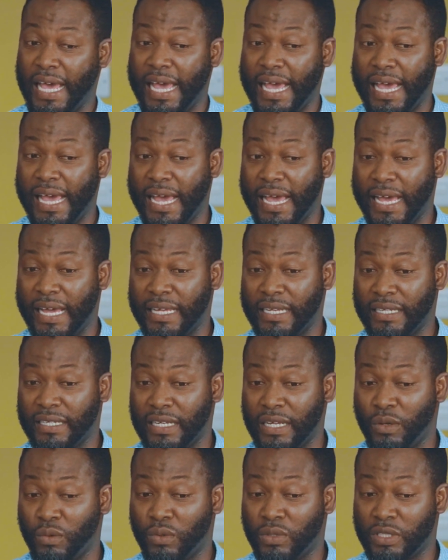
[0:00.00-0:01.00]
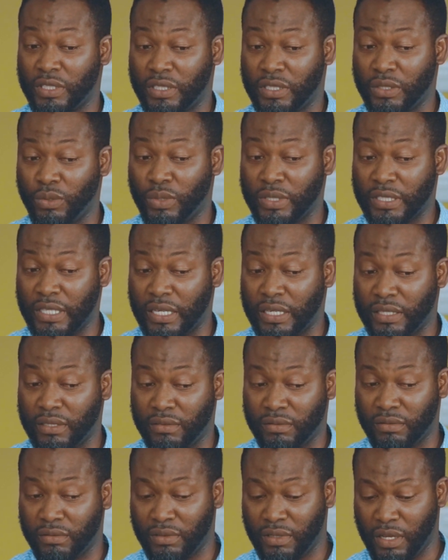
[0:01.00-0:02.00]
And it was a
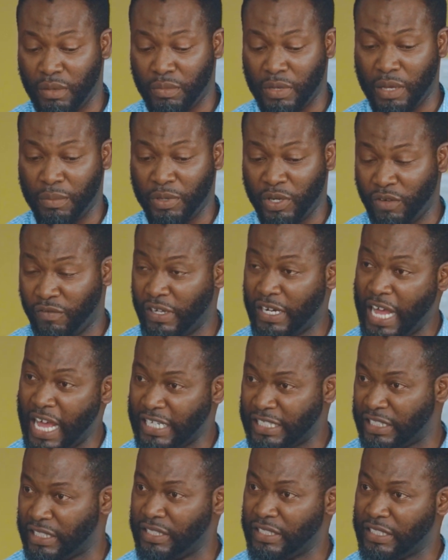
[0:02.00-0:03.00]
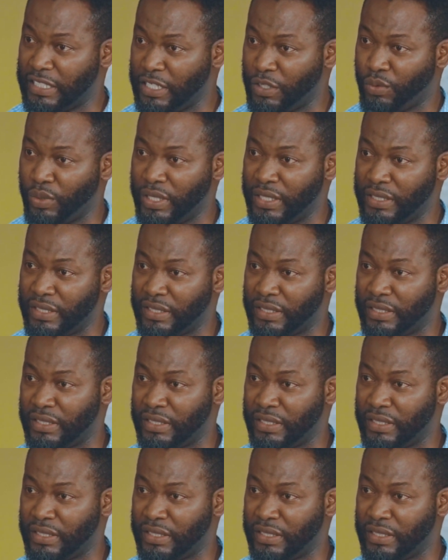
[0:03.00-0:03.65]
bit of an action sequence.